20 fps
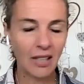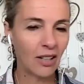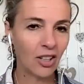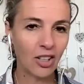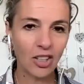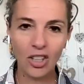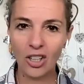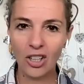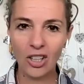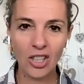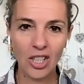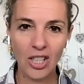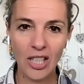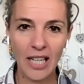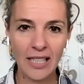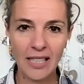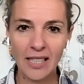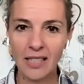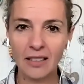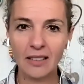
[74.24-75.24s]
oh gosh,
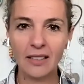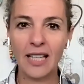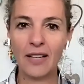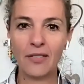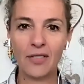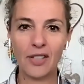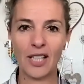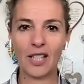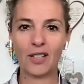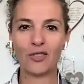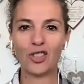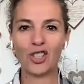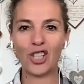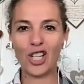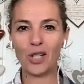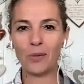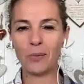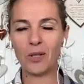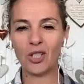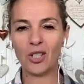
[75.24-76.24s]
I still have
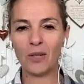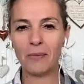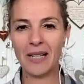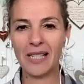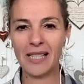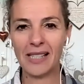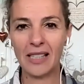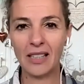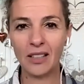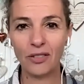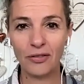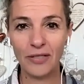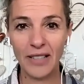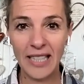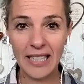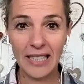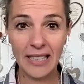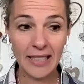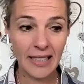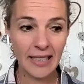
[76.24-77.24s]
self-judgment to myself,
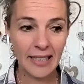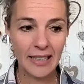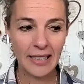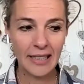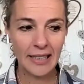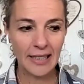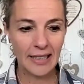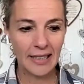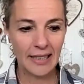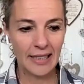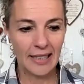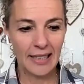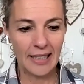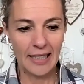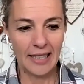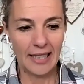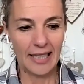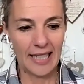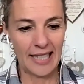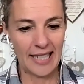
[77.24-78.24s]
and
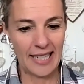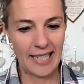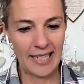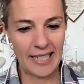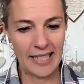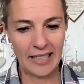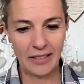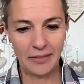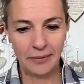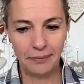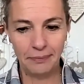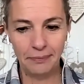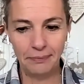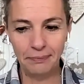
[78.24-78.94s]
I